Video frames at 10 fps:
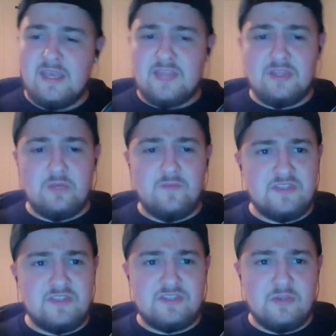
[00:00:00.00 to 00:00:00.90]
in the New
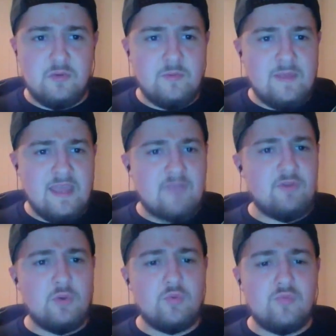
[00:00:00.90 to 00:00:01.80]
52. Have
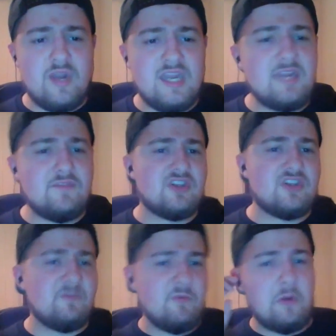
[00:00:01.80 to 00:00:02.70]
you read any of his
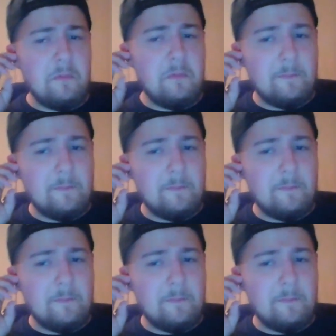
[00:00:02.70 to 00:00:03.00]
stuff before?